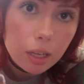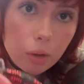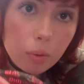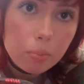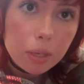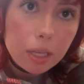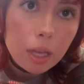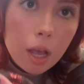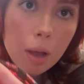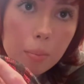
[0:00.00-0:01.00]
it would be
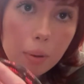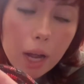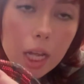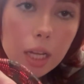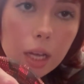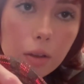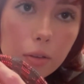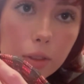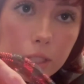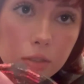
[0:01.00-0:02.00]
buy
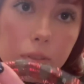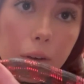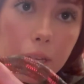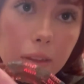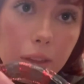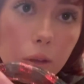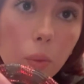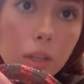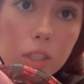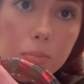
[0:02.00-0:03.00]
these very thick
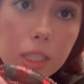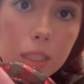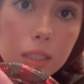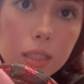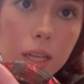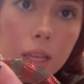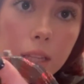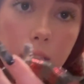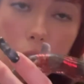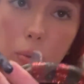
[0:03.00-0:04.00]
ones because
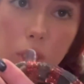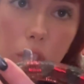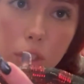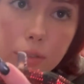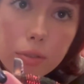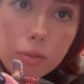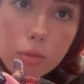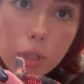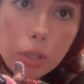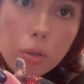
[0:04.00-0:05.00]
these ones just
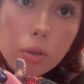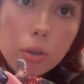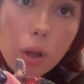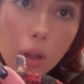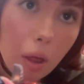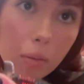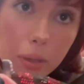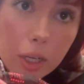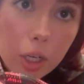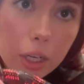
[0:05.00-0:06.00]
look a lot
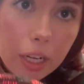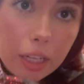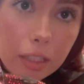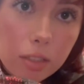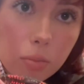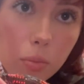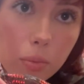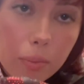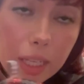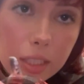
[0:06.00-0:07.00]
better and
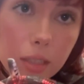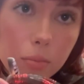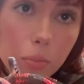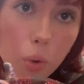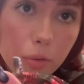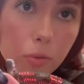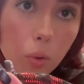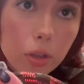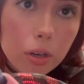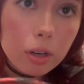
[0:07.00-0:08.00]
makes it more
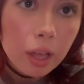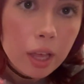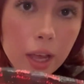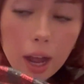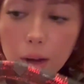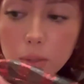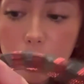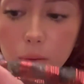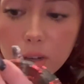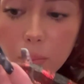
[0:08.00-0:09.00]
fuller. I wish
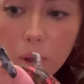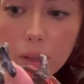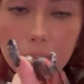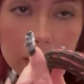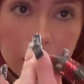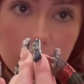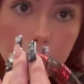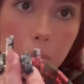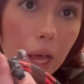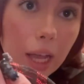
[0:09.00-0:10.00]
I would have bought like this
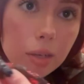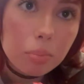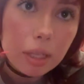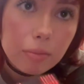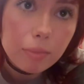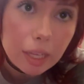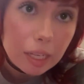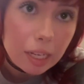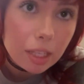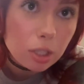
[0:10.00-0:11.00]
in black, but I
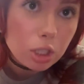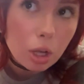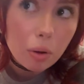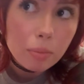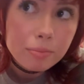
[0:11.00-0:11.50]
didn't, so